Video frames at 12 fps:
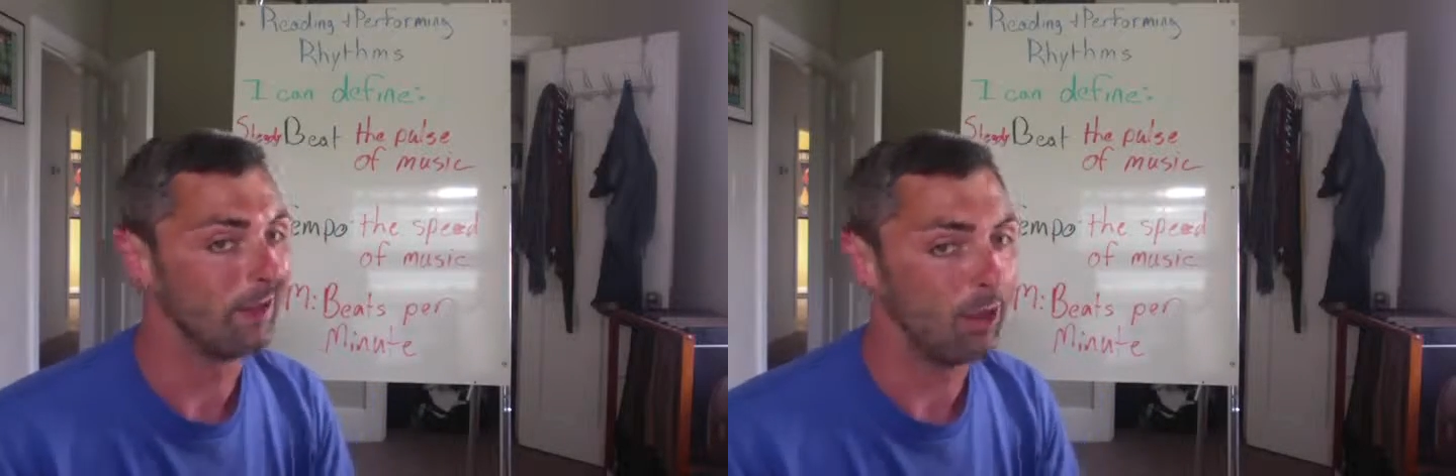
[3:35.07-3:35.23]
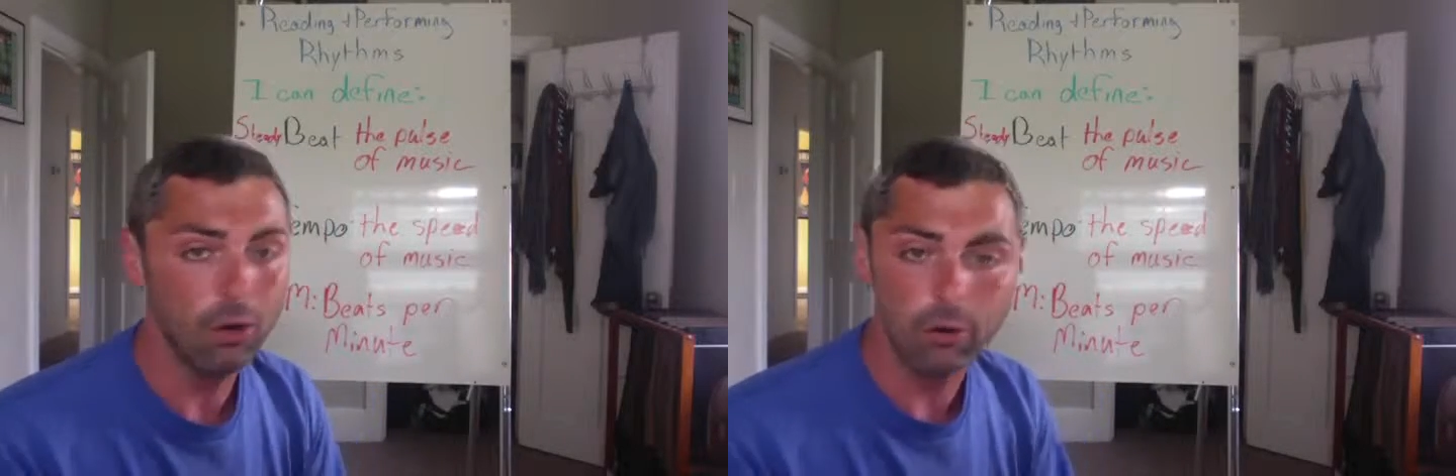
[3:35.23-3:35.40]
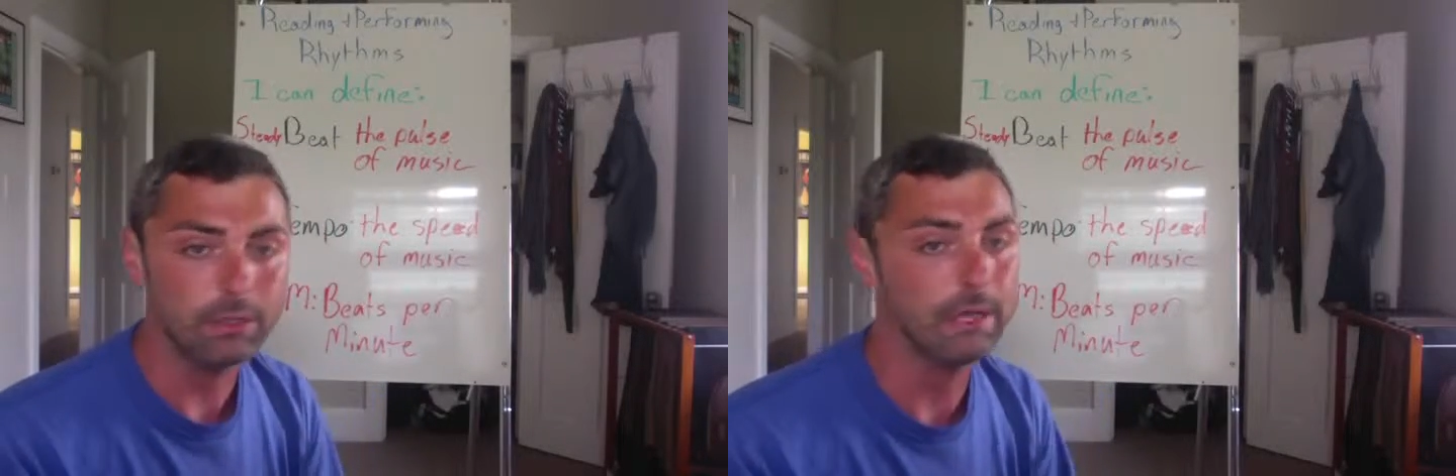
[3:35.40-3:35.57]

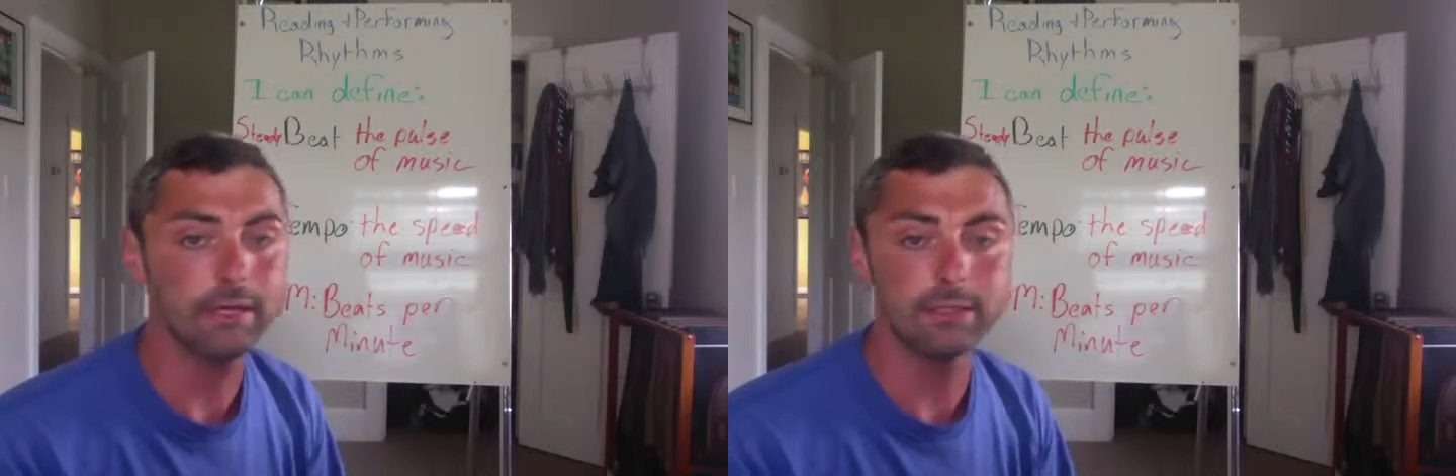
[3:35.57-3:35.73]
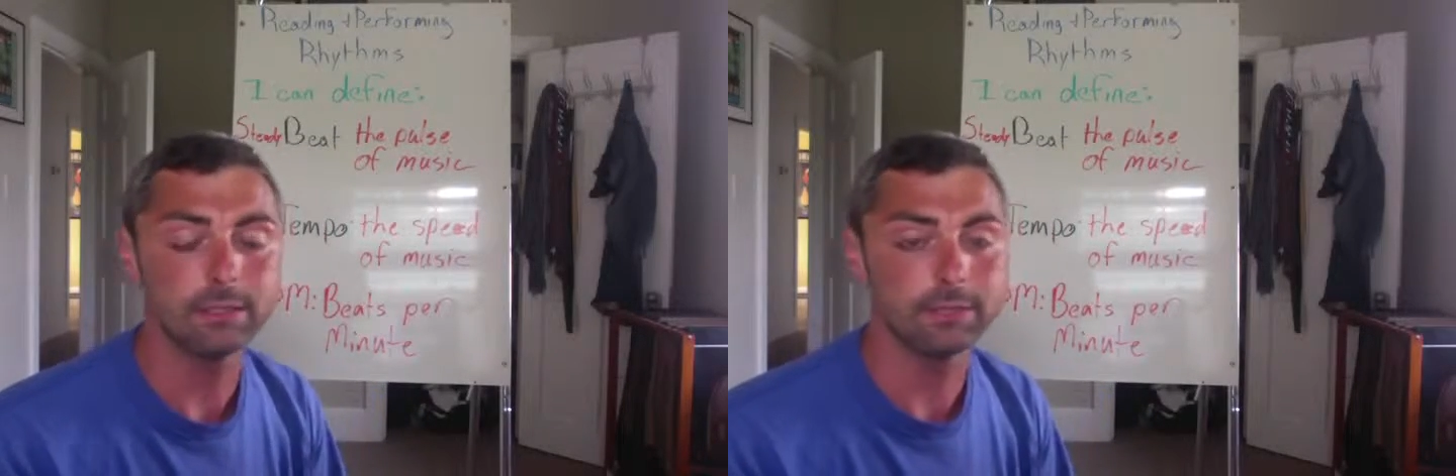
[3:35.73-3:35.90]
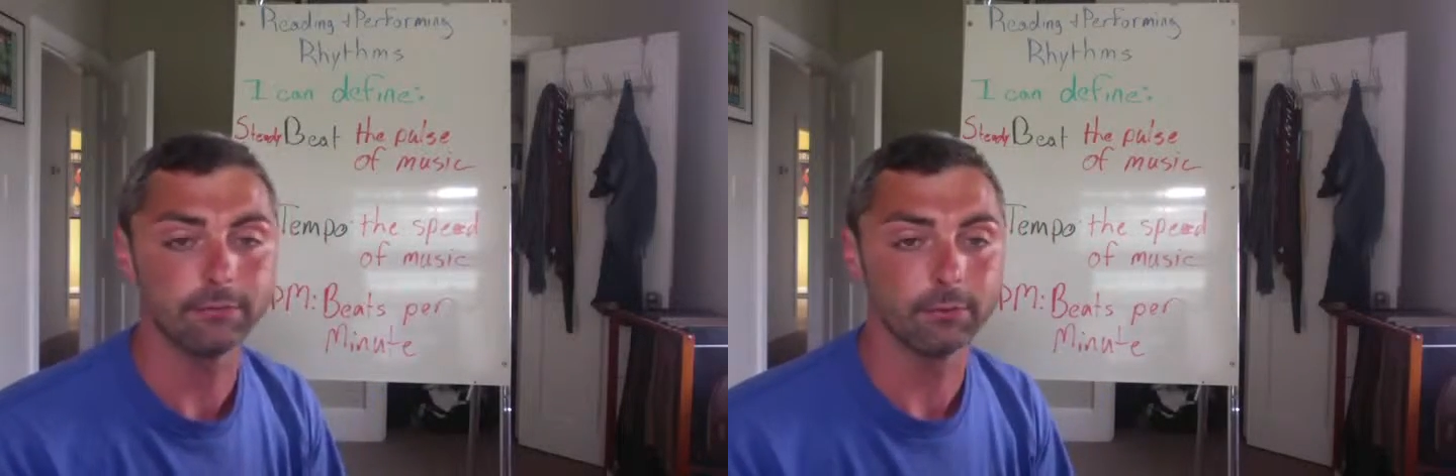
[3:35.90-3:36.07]
All kinds
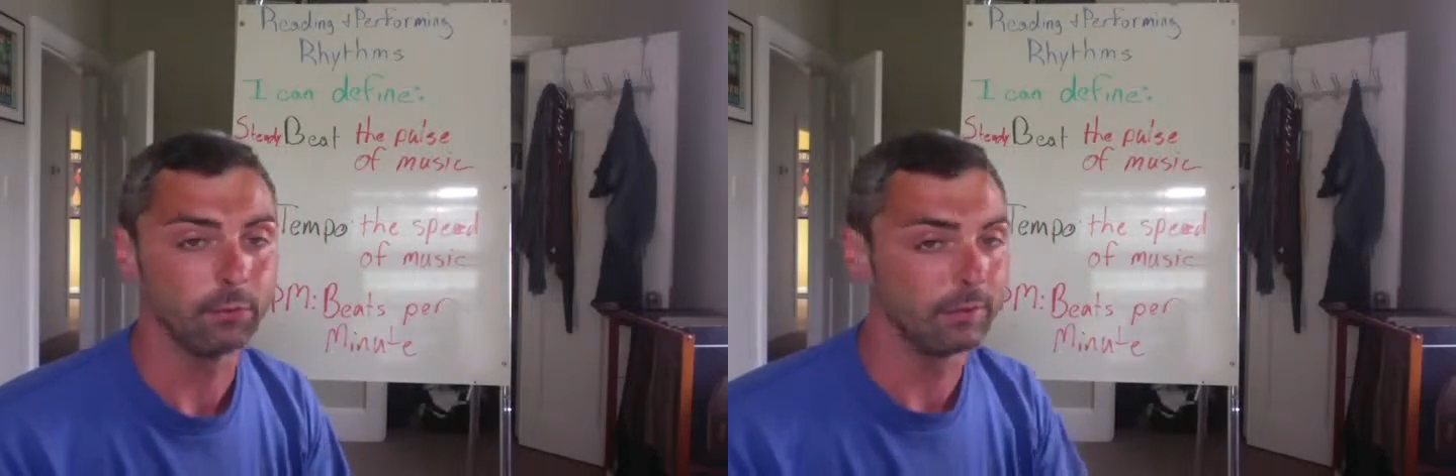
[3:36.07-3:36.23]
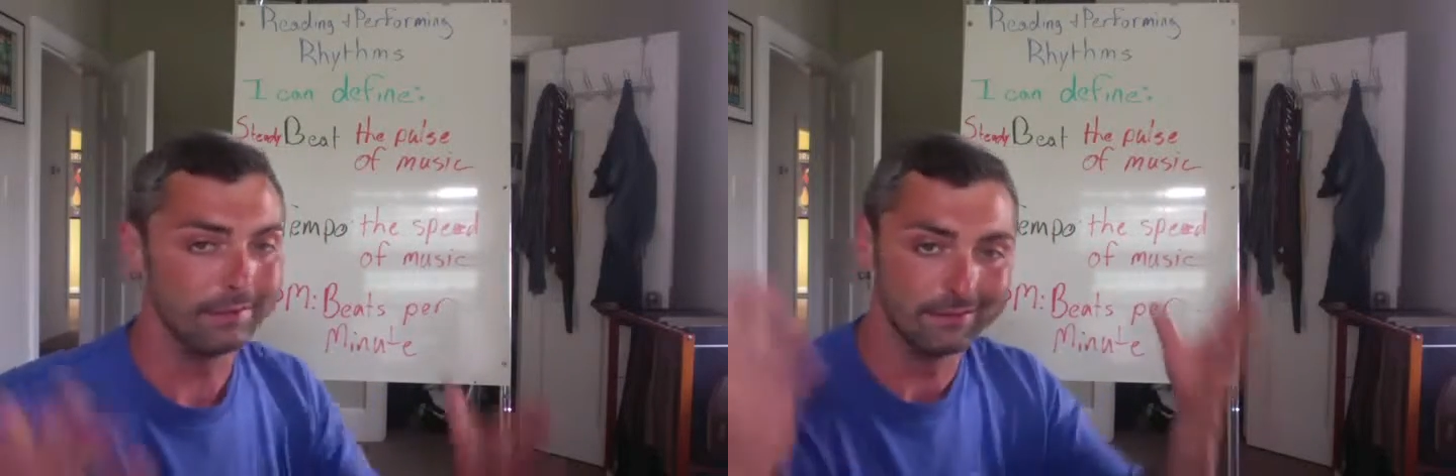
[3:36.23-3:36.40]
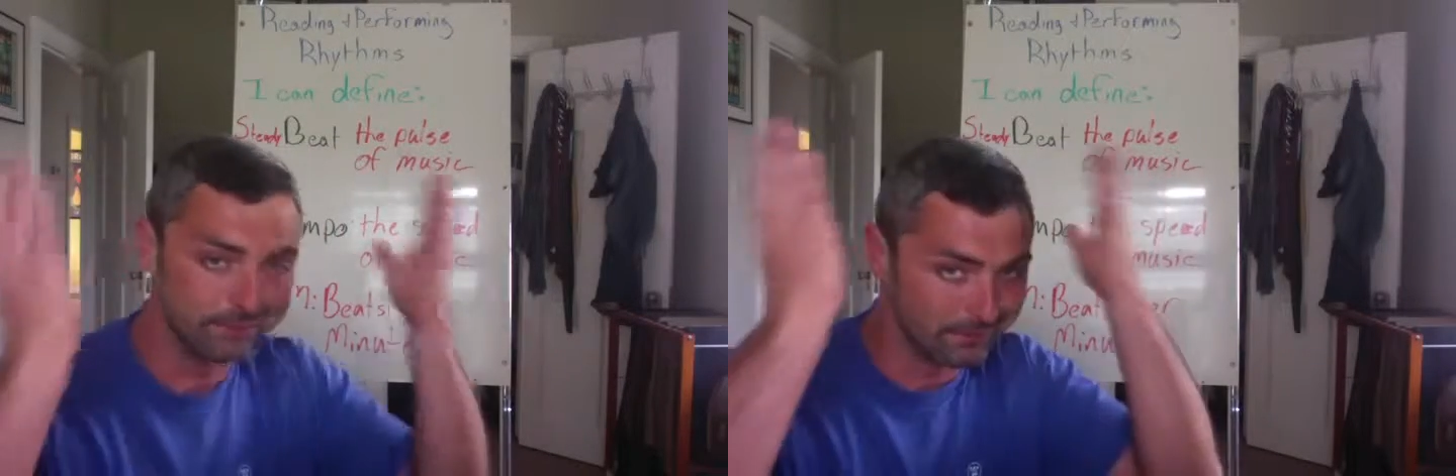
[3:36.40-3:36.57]
of different
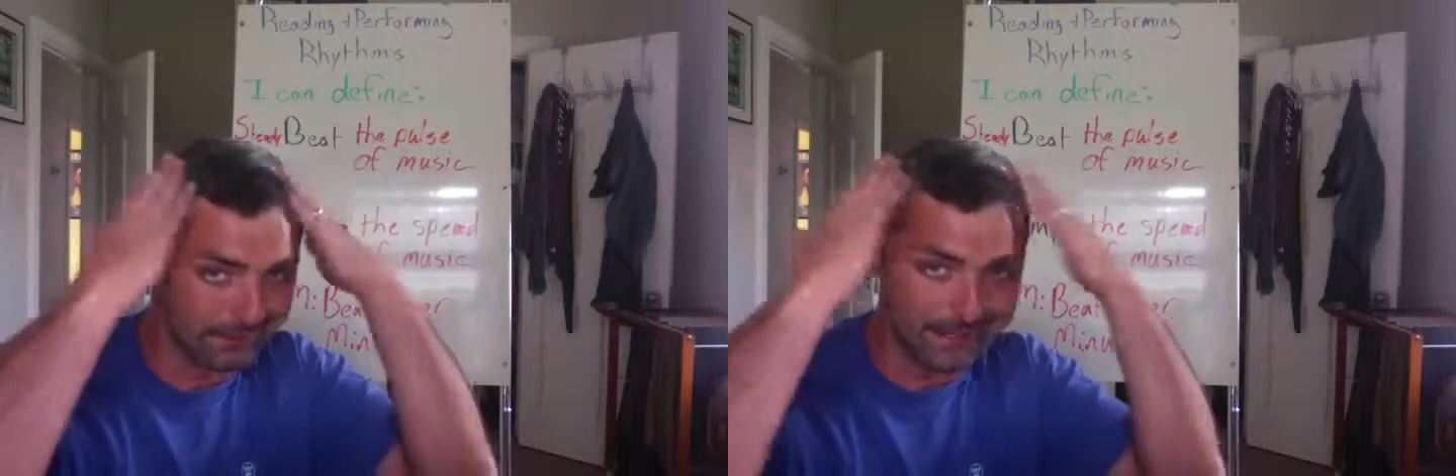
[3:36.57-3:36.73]
ways.